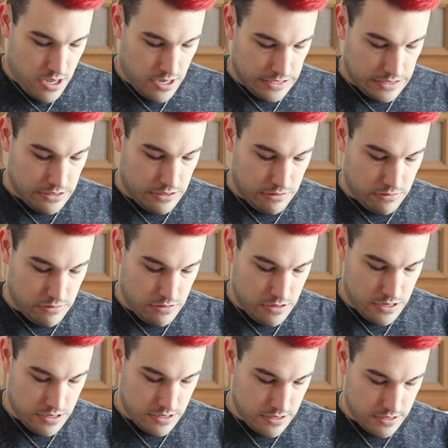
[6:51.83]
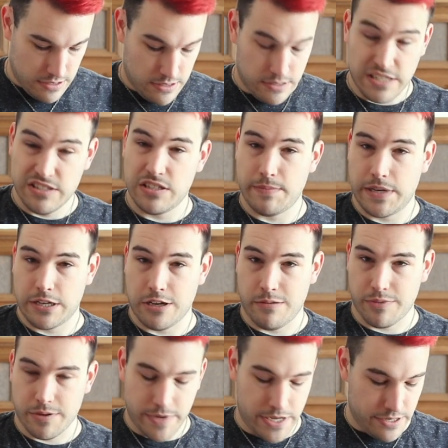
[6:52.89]
So this is my
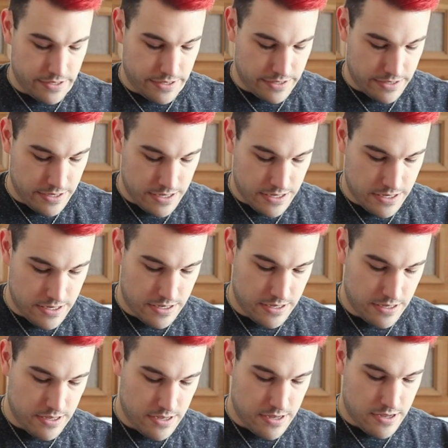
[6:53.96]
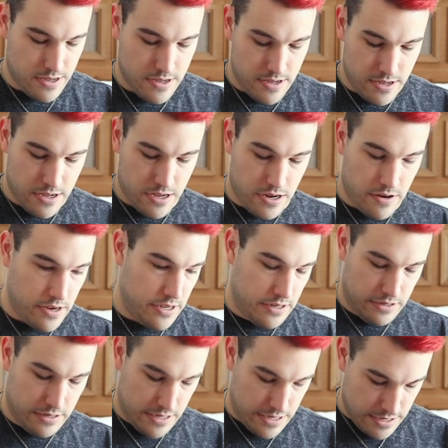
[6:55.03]
compromise. Alright,
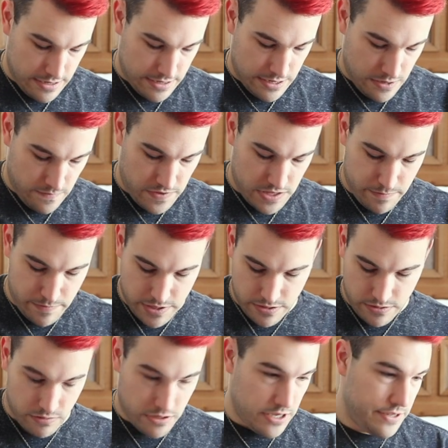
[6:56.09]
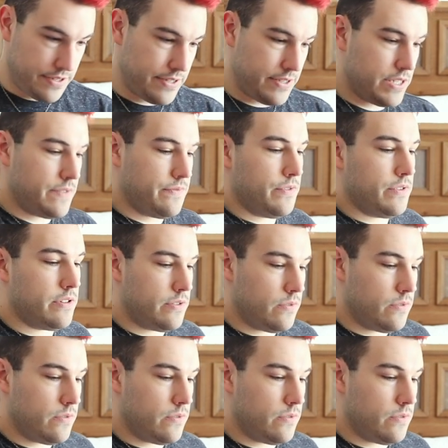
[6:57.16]
and now for the pillowcases, for the